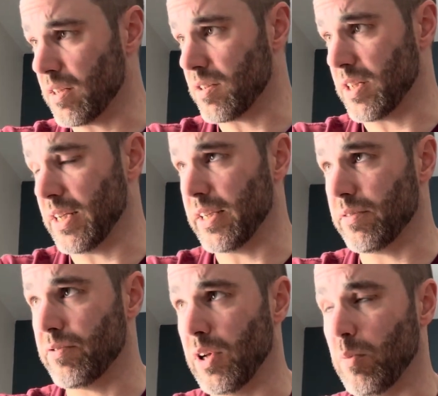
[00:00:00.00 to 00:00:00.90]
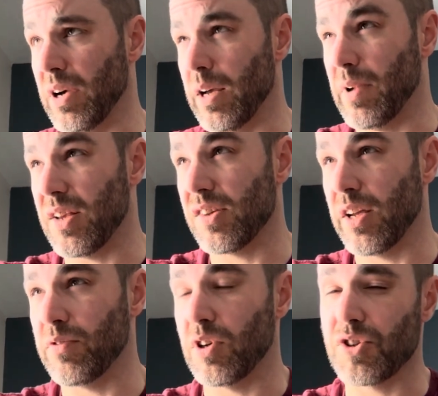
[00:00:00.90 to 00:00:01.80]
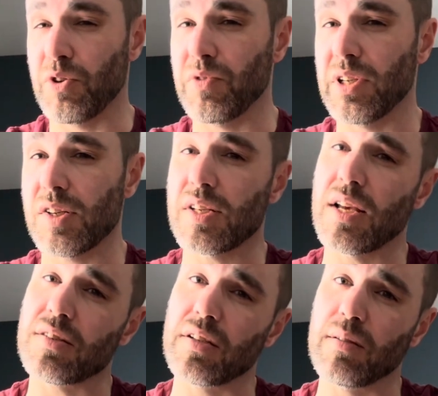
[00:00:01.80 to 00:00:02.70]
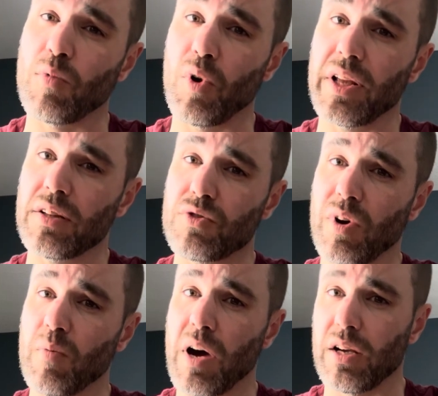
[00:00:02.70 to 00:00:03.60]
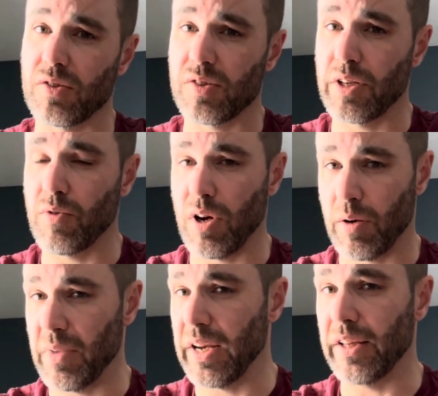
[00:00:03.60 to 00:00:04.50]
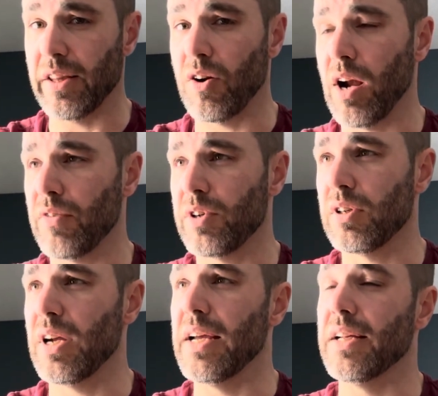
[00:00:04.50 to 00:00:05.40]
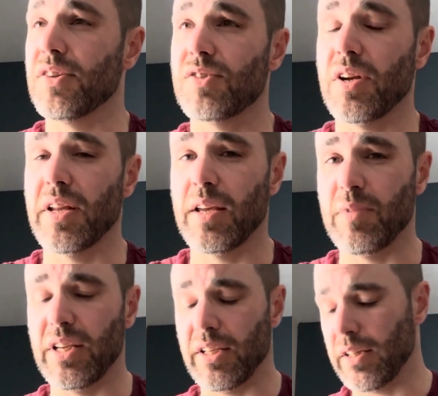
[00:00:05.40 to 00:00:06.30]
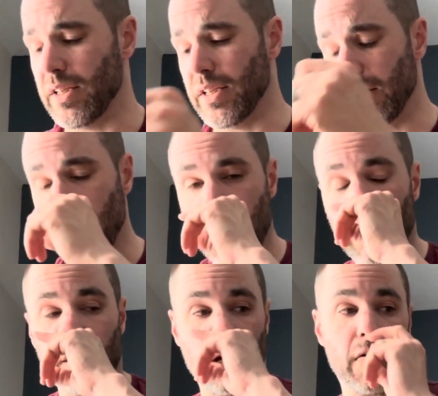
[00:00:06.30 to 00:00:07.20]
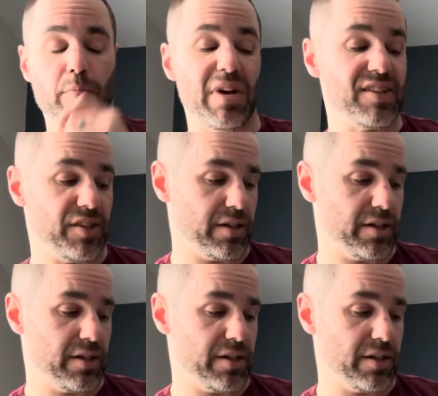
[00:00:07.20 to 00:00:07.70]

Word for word: tonight, followed by a baseline functional fitness test in the morning, 12 mile city ruck immediately thereafter, and Sunday being the uh, basic